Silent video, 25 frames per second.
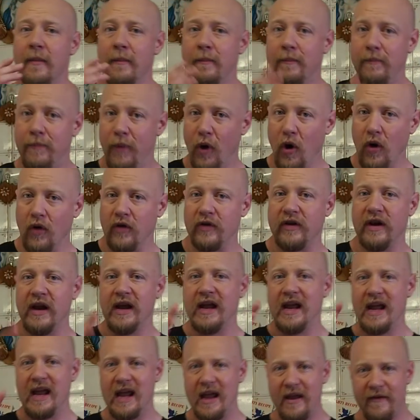But
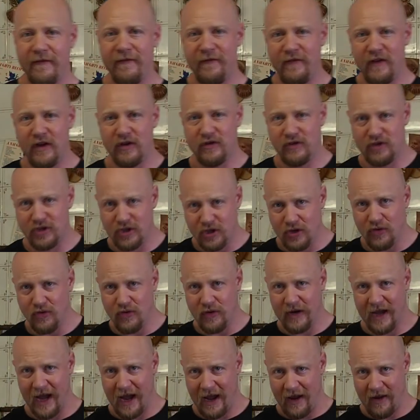if you do
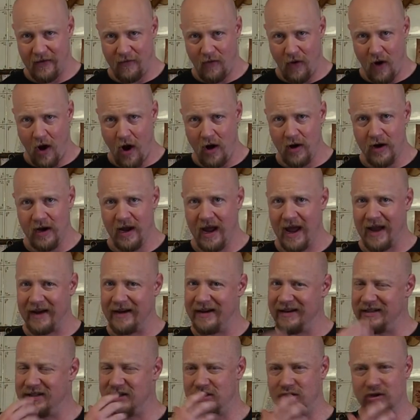get it wrong and
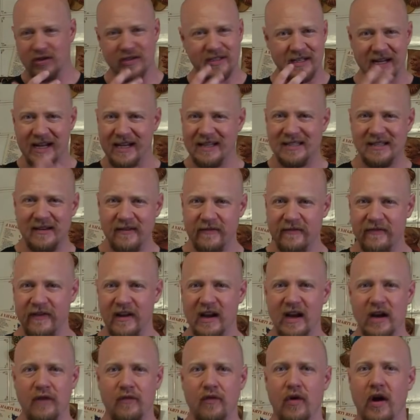it just isn't
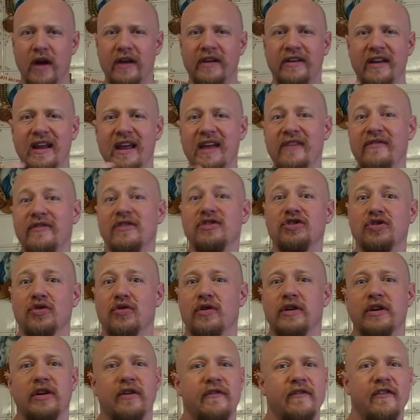feeling right, even
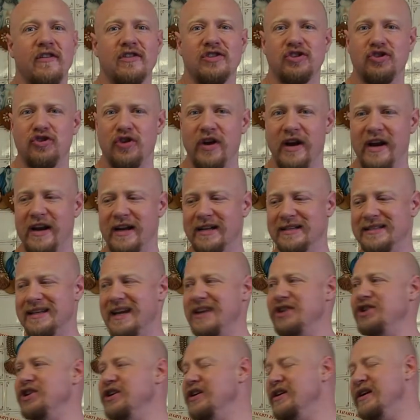during your first training
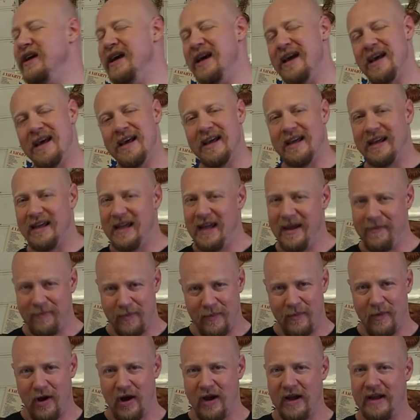session, keep in
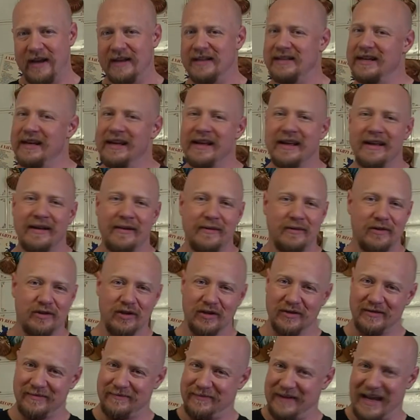mind,
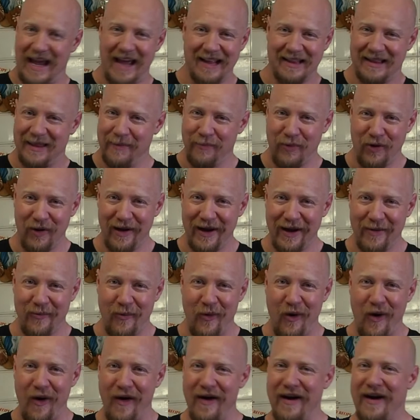just get the boiling
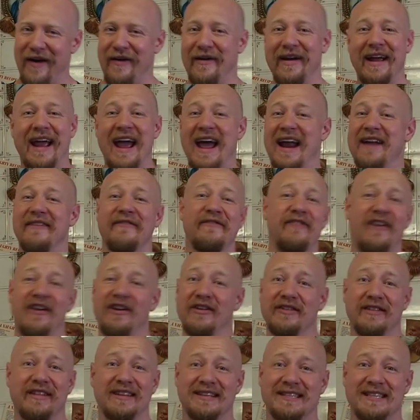water out again and
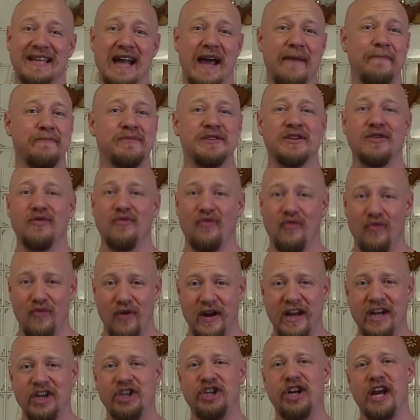follow the steps,
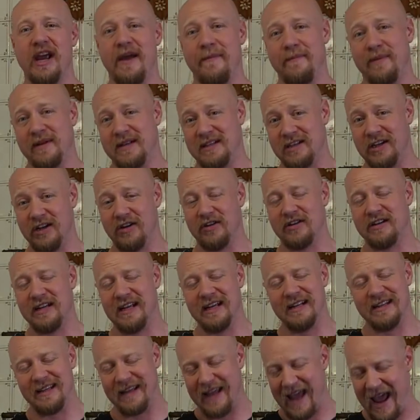reshape it to your
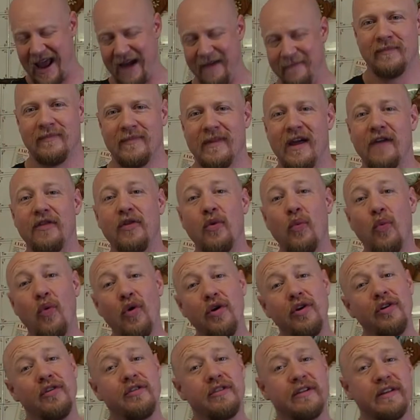teeth again. Now the one
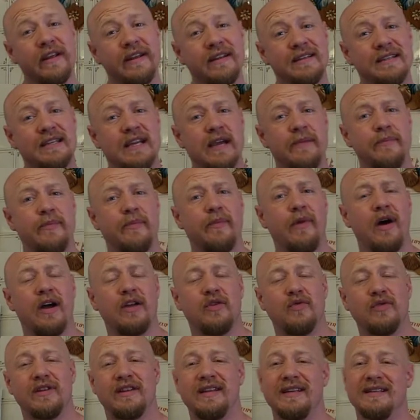other thing to keep in mind
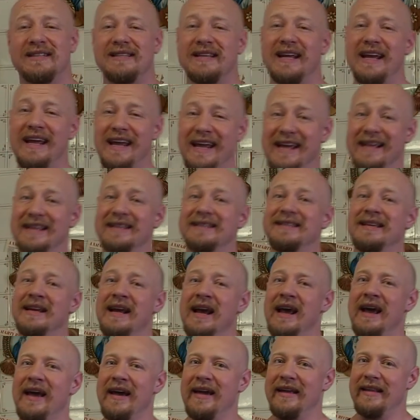with this is
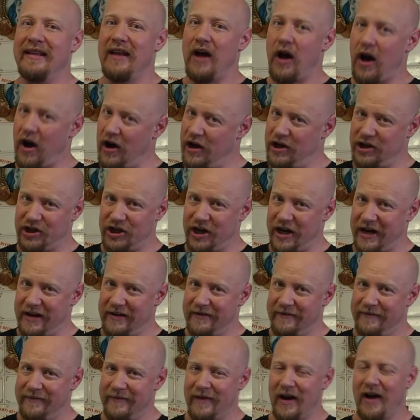hygiene.
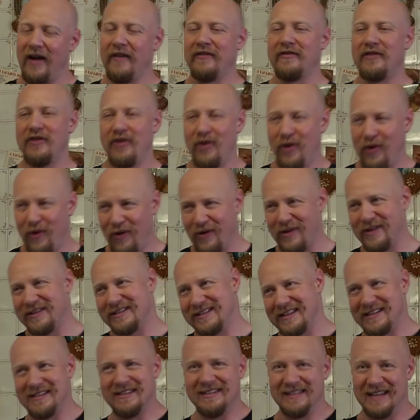Of course,
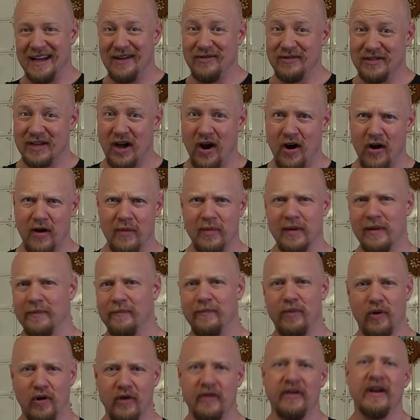sounds horrible,
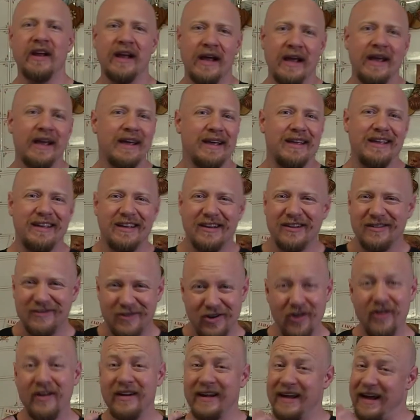but you're
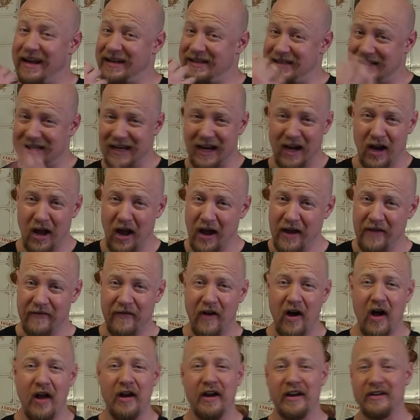going to get saliva
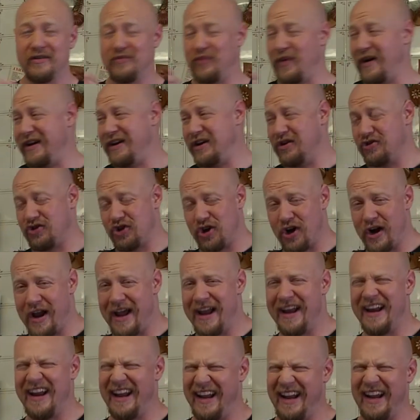on it when you're
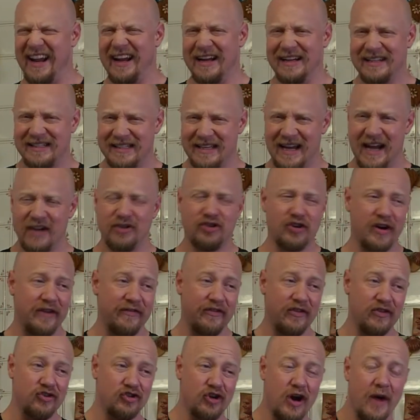training, etc. If
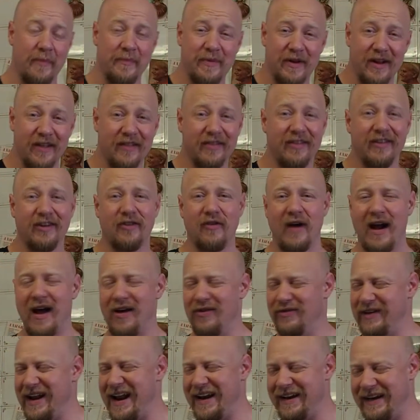you drop it on the
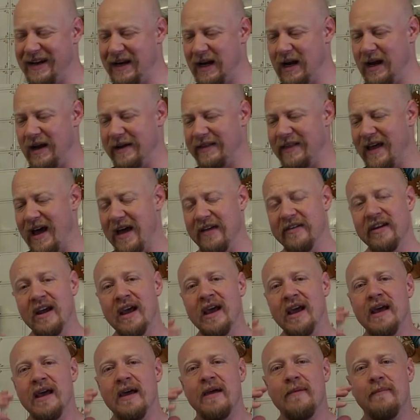ground, anything like that.
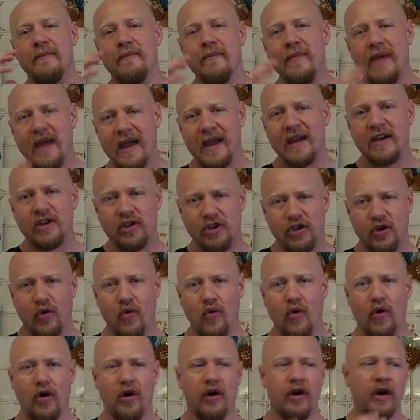Make
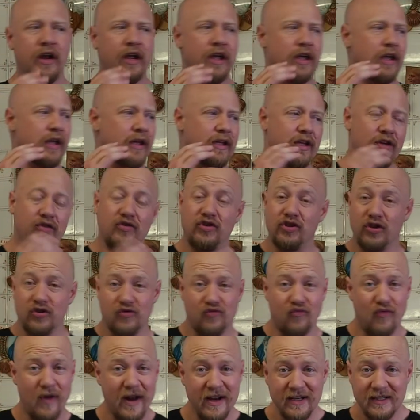sure you just
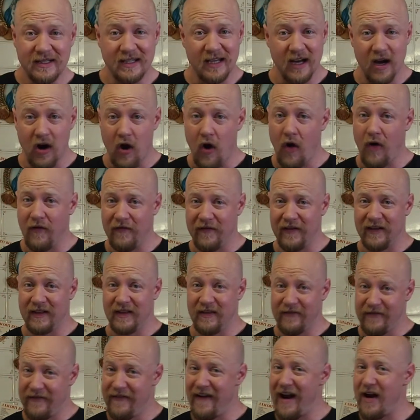rinse it off at the
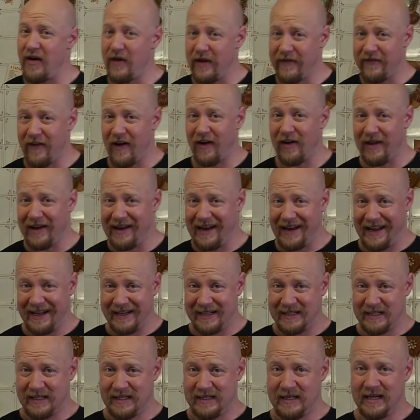very
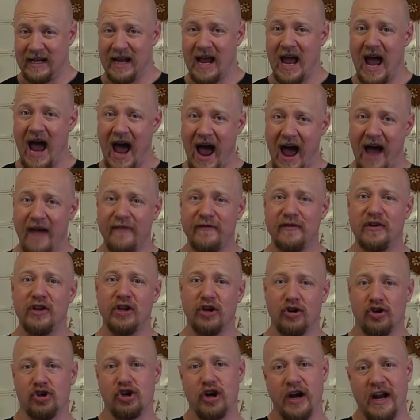least after your
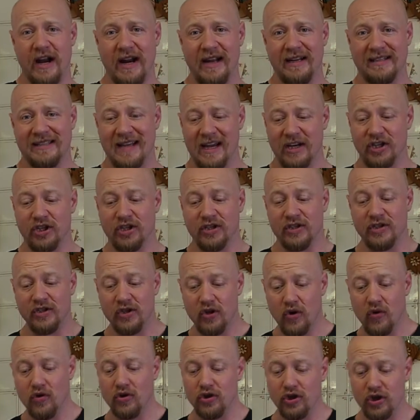training sessions.
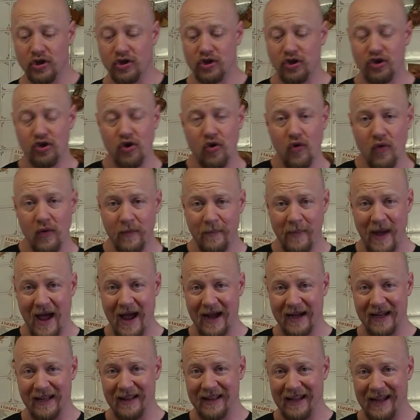Don't just throw it
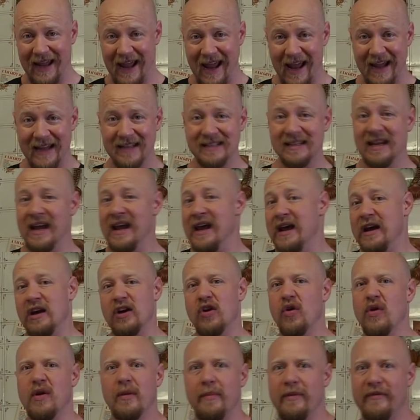back in the case,
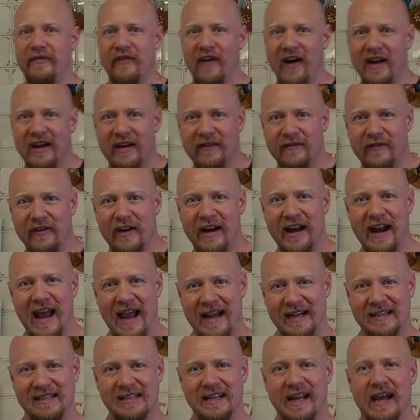go to be fine for the
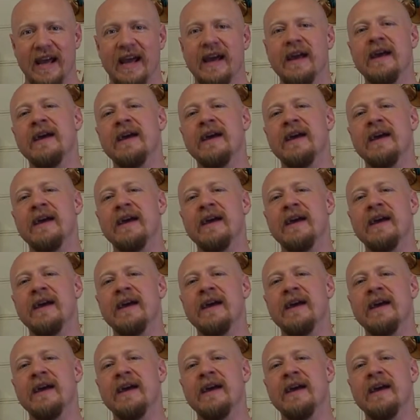next day.